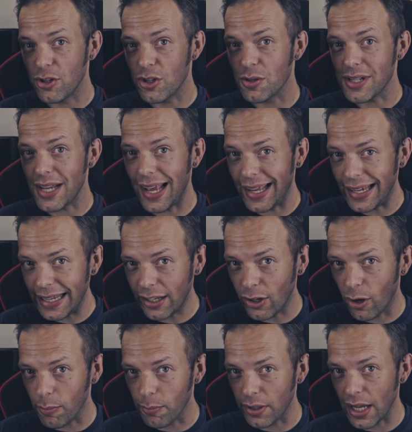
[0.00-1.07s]
Choose any
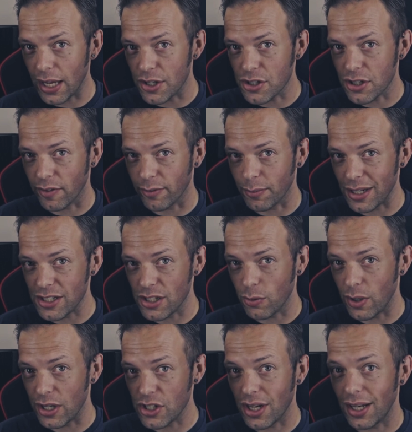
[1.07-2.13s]
combination of them as you
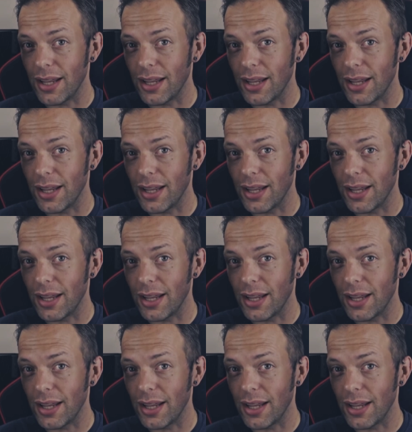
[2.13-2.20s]
wish.